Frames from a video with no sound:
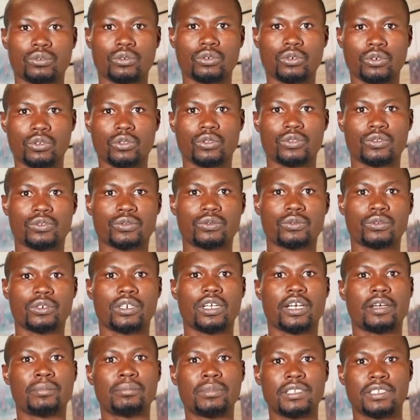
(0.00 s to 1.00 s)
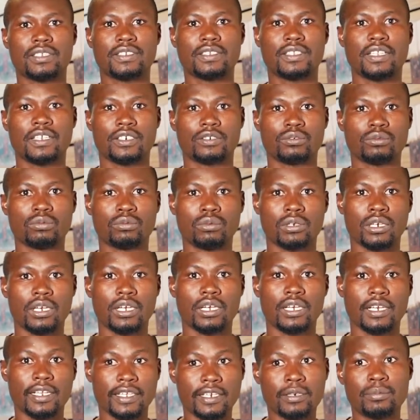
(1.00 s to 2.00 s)
grow those good habits that will
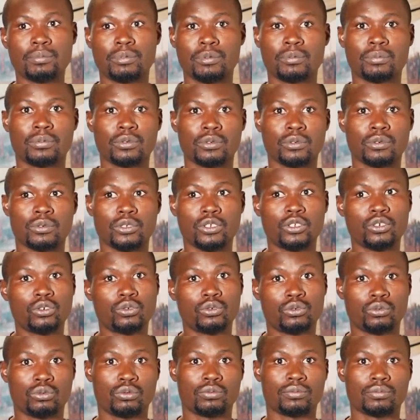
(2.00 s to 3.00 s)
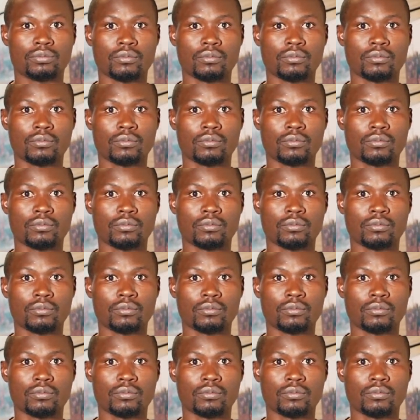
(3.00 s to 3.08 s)
lead people into